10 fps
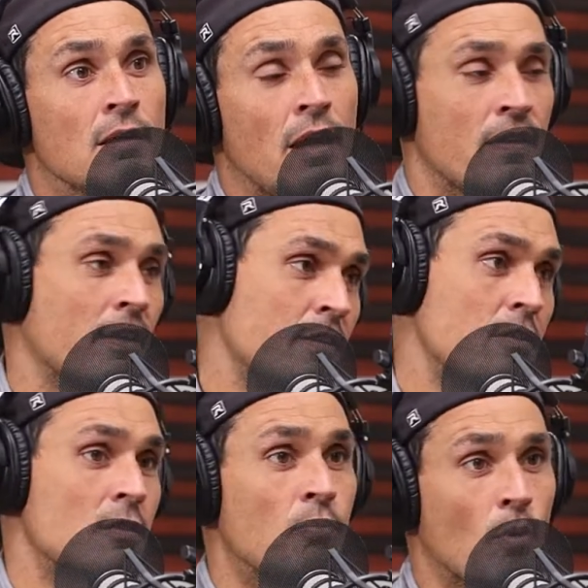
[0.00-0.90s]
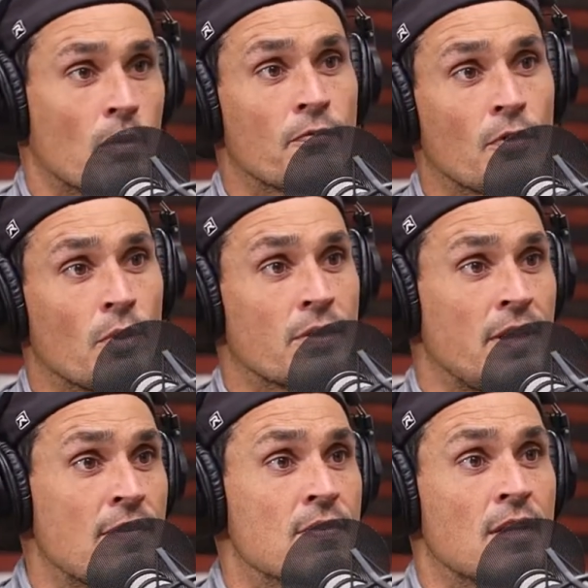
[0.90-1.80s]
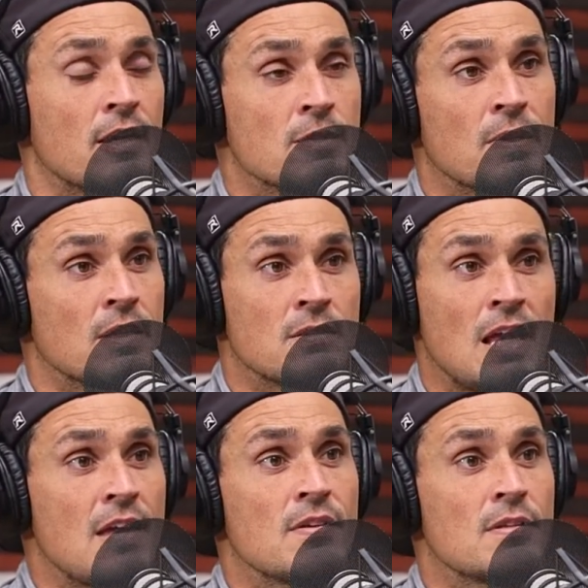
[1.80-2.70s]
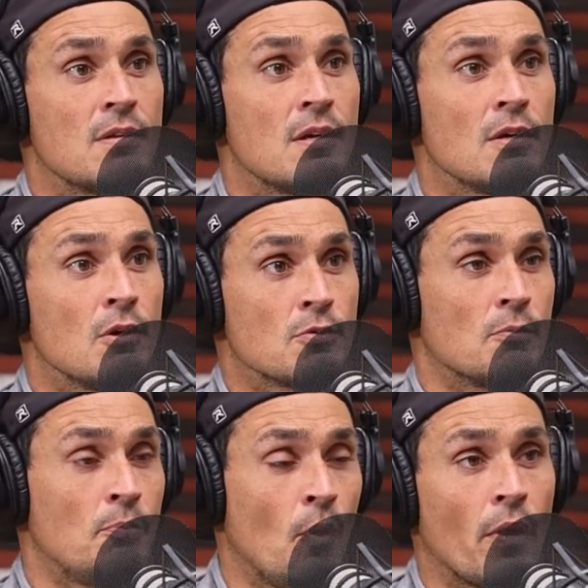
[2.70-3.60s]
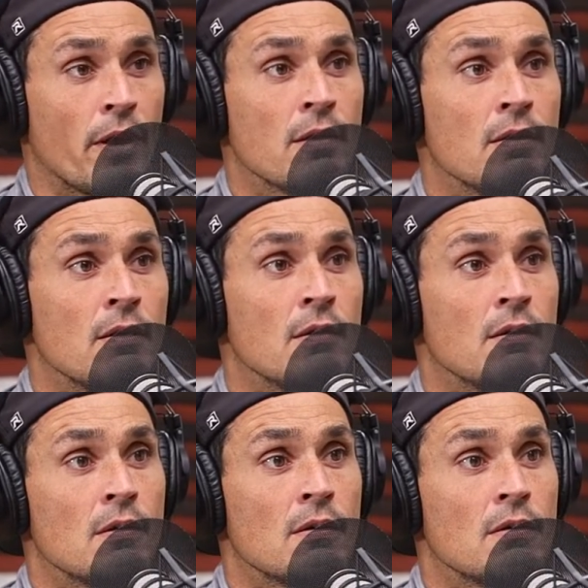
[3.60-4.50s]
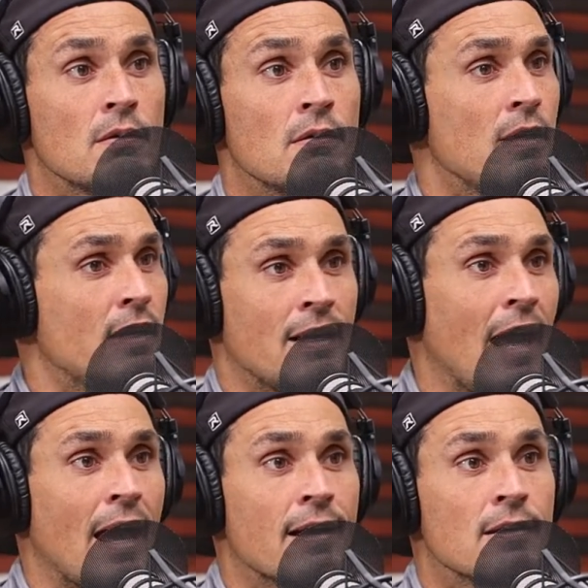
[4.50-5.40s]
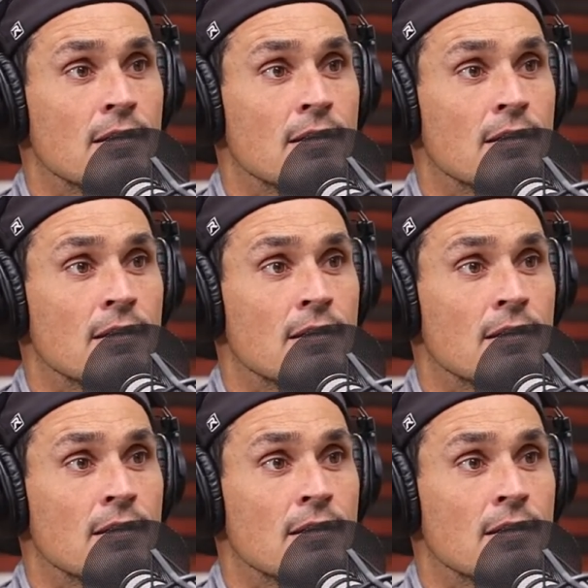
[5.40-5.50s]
And I think this is important for what David does, because David, who's a boy, he doesn't hide.